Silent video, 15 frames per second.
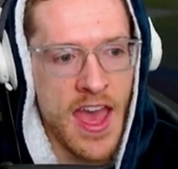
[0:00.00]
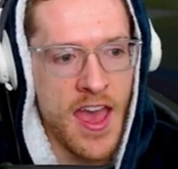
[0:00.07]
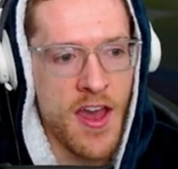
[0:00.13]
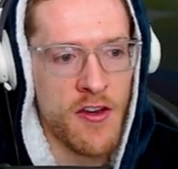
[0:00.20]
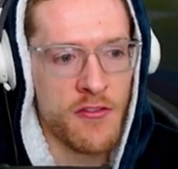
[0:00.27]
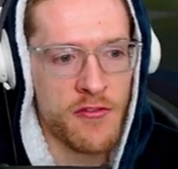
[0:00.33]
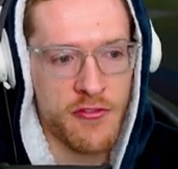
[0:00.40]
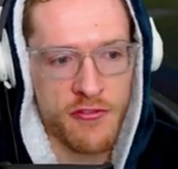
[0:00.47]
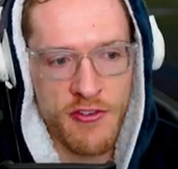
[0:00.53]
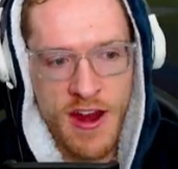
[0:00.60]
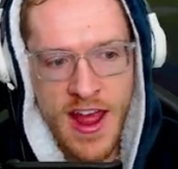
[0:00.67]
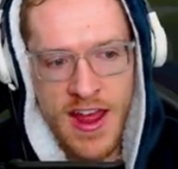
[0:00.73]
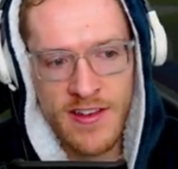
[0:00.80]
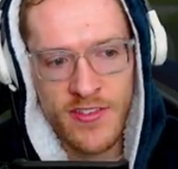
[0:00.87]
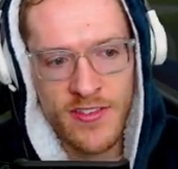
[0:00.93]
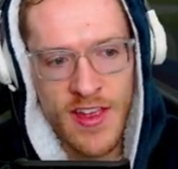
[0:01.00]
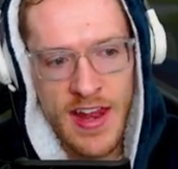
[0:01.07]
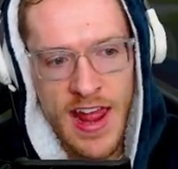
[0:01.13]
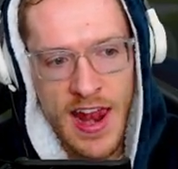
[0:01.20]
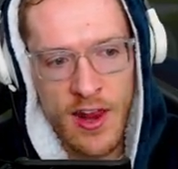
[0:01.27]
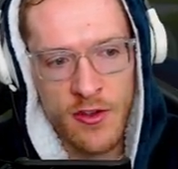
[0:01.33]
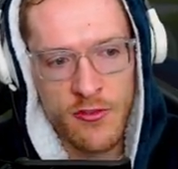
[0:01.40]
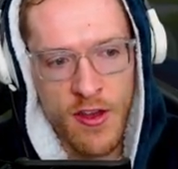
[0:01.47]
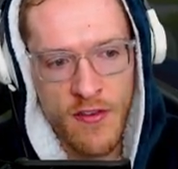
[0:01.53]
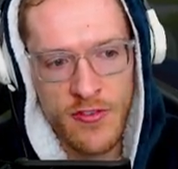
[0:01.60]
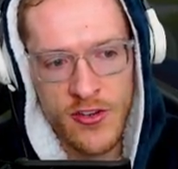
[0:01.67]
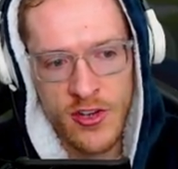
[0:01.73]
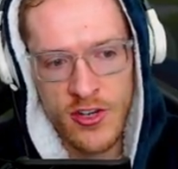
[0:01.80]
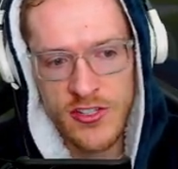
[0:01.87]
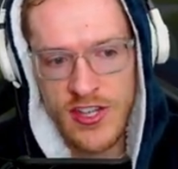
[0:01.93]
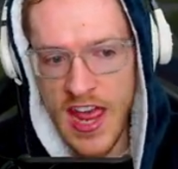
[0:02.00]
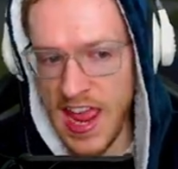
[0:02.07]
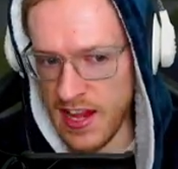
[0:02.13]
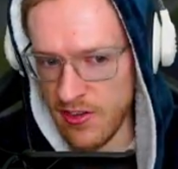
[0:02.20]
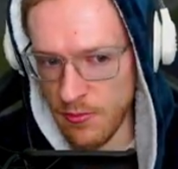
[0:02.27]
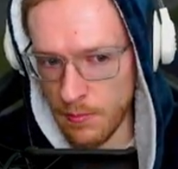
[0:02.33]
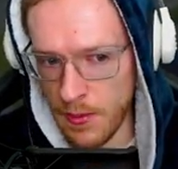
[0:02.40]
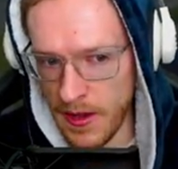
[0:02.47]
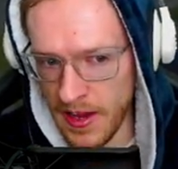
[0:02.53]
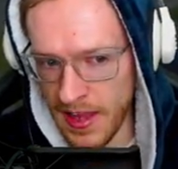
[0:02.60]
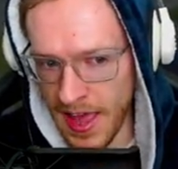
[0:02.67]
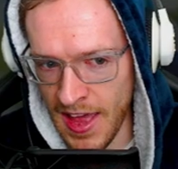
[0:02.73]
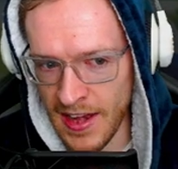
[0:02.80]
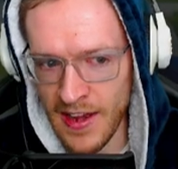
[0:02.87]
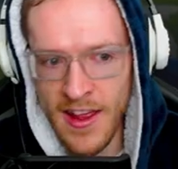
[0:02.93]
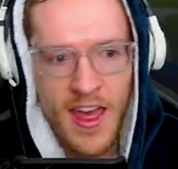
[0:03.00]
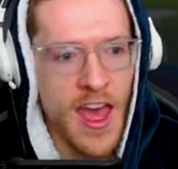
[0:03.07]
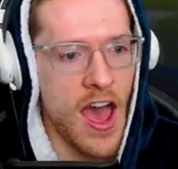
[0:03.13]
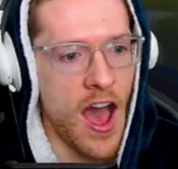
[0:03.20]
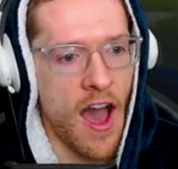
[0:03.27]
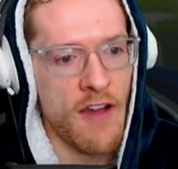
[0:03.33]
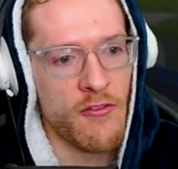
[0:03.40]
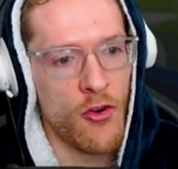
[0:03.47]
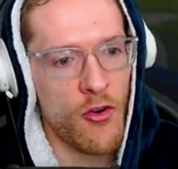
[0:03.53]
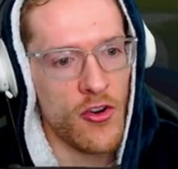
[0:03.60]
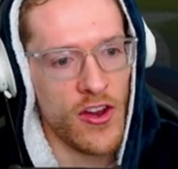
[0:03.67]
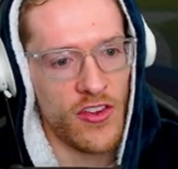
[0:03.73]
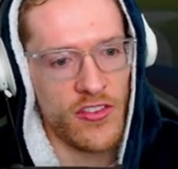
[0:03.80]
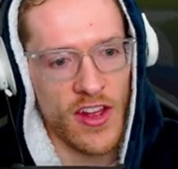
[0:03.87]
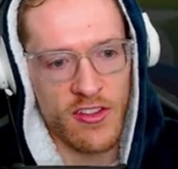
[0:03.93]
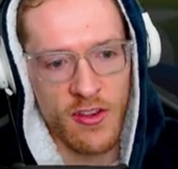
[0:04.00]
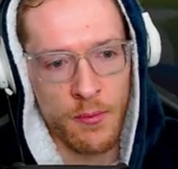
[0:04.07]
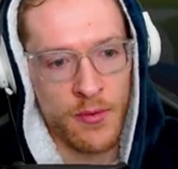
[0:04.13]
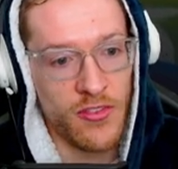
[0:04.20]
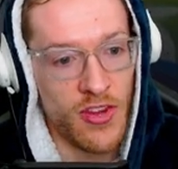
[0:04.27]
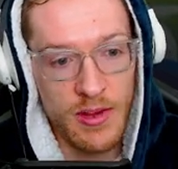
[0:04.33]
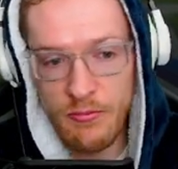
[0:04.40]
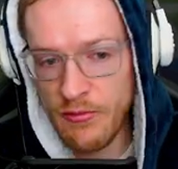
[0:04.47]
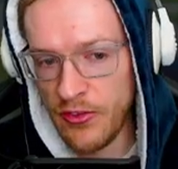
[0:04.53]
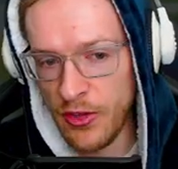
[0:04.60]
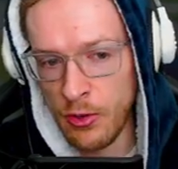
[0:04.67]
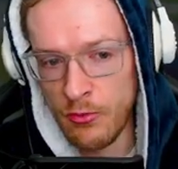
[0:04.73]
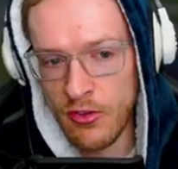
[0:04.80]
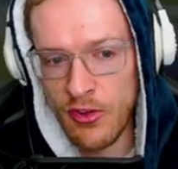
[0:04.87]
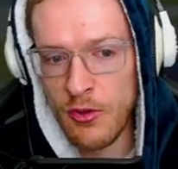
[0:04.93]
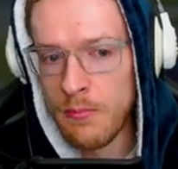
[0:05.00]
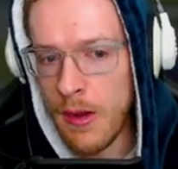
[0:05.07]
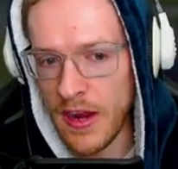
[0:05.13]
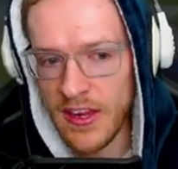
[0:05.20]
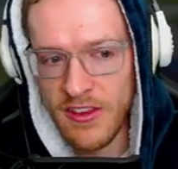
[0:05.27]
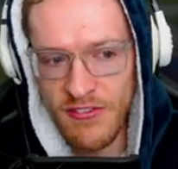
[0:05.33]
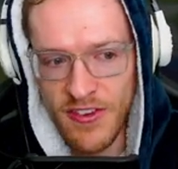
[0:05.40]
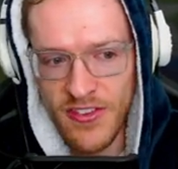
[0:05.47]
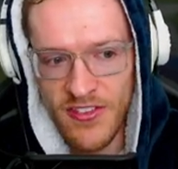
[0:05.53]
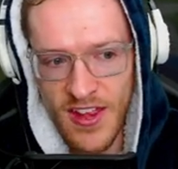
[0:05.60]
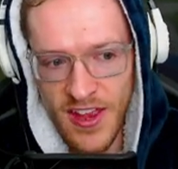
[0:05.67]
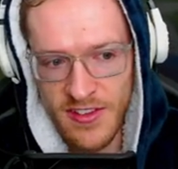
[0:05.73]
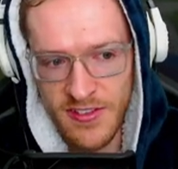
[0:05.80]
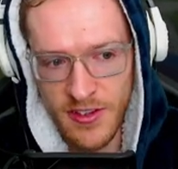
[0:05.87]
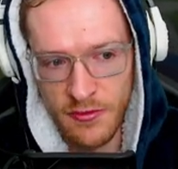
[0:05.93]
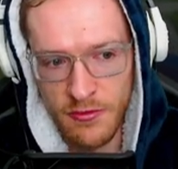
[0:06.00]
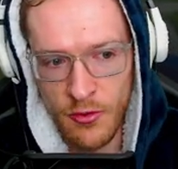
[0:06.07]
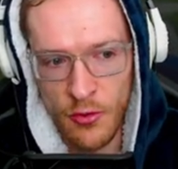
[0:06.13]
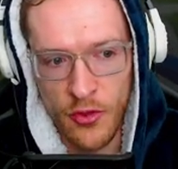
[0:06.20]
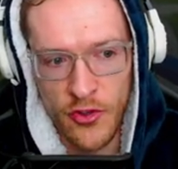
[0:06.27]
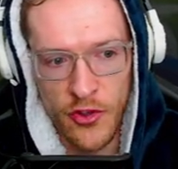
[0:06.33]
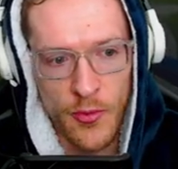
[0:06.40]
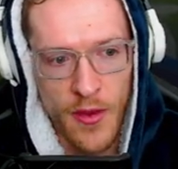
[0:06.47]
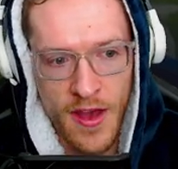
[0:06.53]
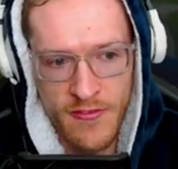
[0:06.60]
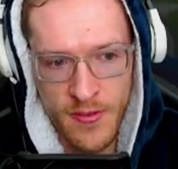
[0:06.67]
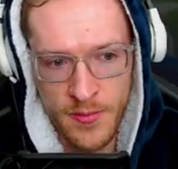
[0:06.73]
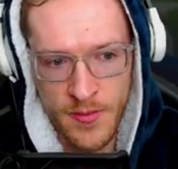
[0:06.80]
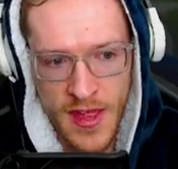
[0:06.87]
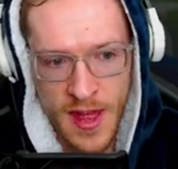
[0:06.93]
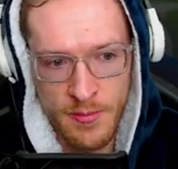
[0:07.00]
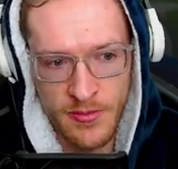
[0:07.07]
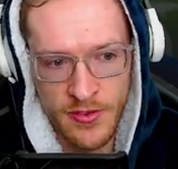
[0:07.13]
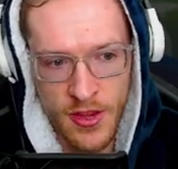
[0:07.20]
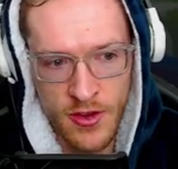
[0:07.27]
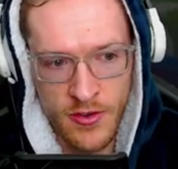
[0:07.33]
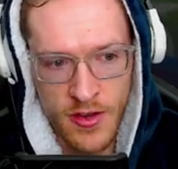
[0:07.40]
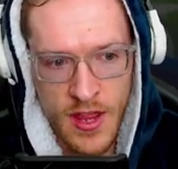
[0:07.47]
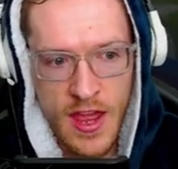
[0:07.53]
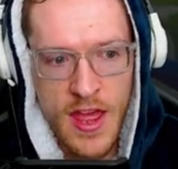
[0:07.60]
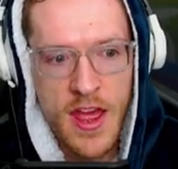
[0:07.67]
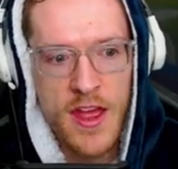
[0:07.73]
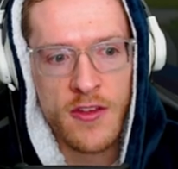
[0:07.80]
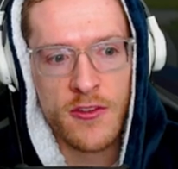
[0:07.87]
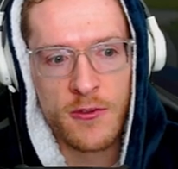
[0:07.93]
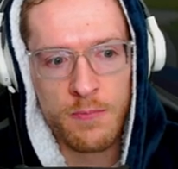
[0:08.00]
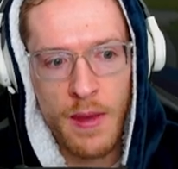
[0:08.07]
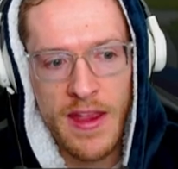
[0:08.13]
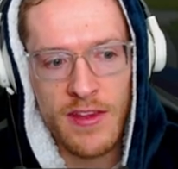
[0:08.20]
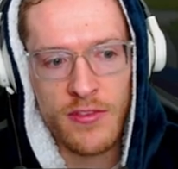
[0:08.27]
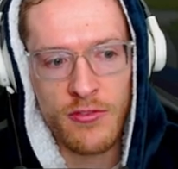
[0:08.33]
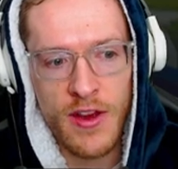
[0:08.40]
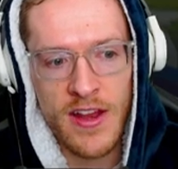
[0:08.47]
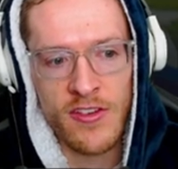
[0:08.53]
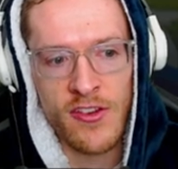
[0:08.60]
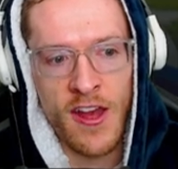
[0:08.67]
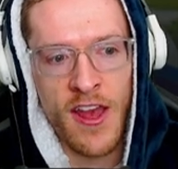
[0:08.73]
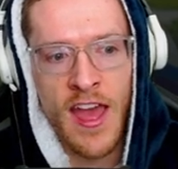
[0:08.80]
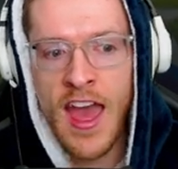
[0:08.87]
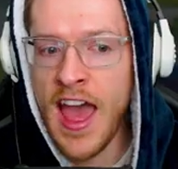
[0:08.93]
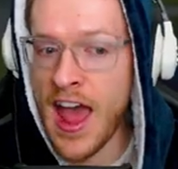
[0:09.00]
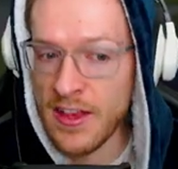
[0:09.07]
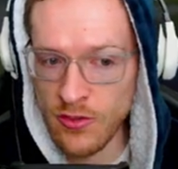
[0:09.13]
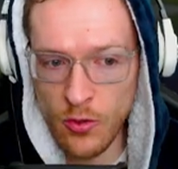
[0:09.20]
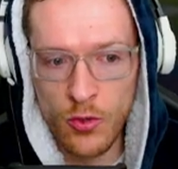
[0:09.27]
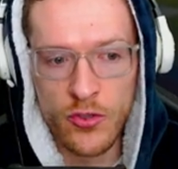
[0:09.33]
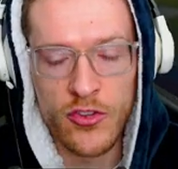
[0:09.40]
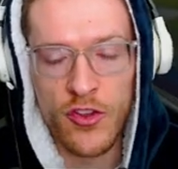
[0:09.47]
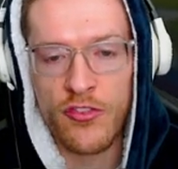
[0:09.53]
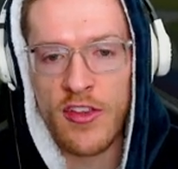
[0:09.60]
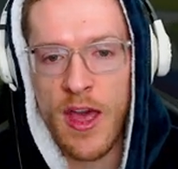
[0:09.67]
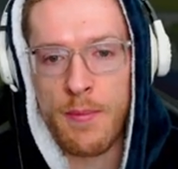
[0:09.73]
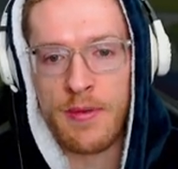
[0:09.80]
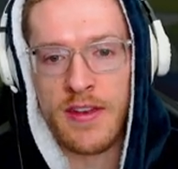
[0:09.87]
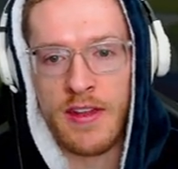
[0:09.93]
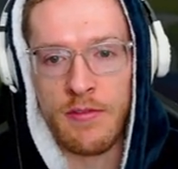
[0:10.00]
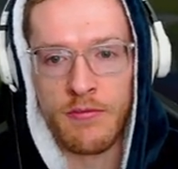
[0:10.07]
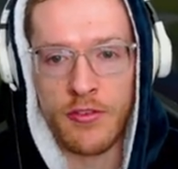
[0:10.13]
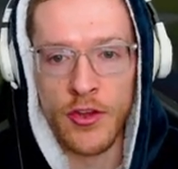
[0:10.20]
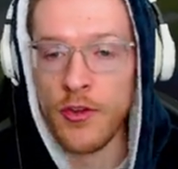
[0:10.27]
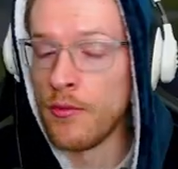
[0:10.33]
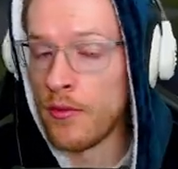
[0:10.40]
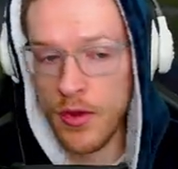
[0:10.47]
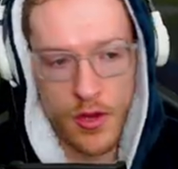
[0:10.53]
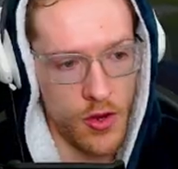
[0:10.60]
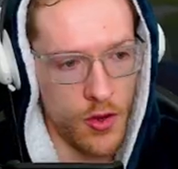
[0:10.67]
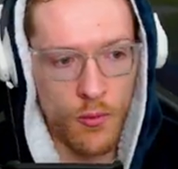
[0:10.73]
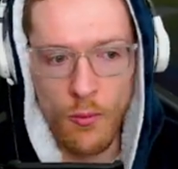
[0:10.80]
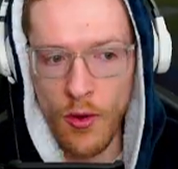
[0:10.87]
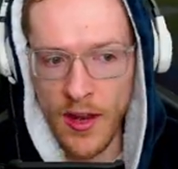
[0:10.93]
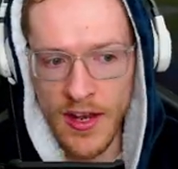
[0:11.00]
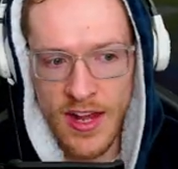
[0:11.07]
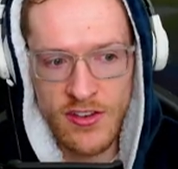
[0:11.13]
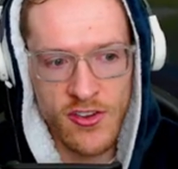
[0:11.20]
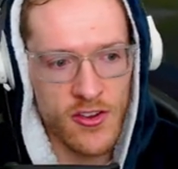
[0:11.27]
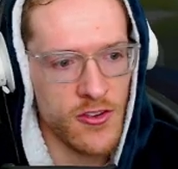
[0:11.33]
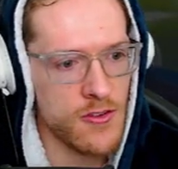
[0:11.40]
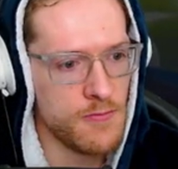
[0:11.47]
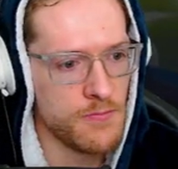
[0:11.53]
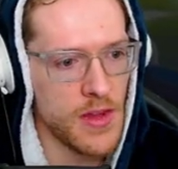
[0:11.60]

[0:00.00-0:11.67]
Fran said, hello GiraffeyJosh, Agent P again. I've already set up a team for you to do monkey fist testing for the new Earth episode. Space Ranger has also set up a team for you. What a legend.